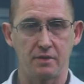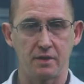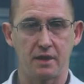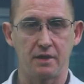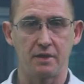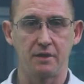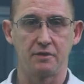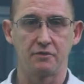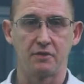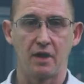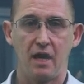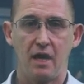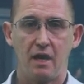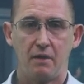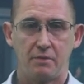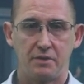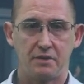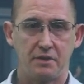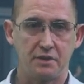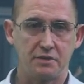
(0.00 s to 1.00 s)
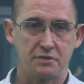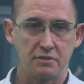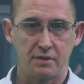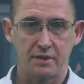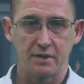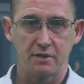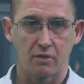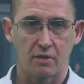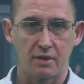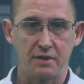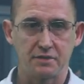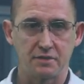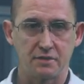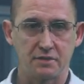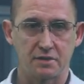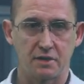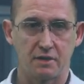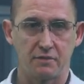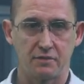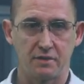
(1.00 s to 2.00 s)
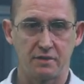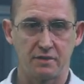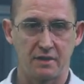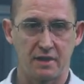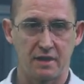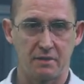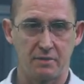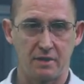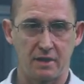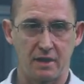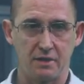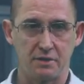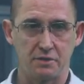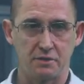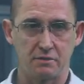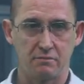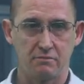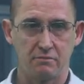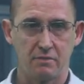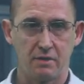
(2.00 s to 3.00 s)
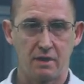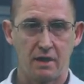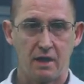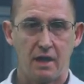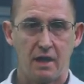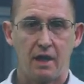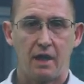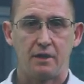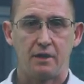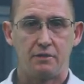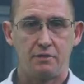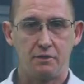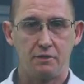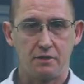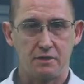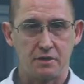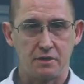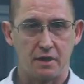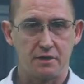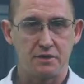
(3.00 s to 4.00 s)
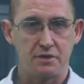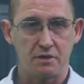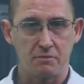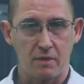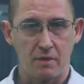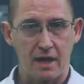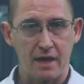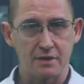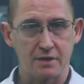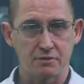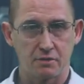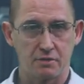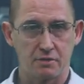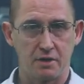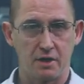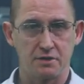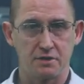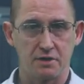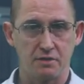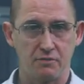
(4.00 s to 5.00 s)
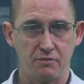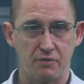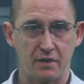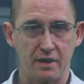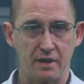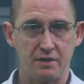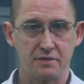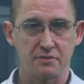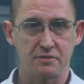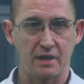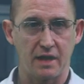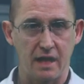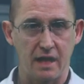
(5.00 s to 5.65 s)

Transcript: and that is potential increase in self contamination due to touching mask or touching face and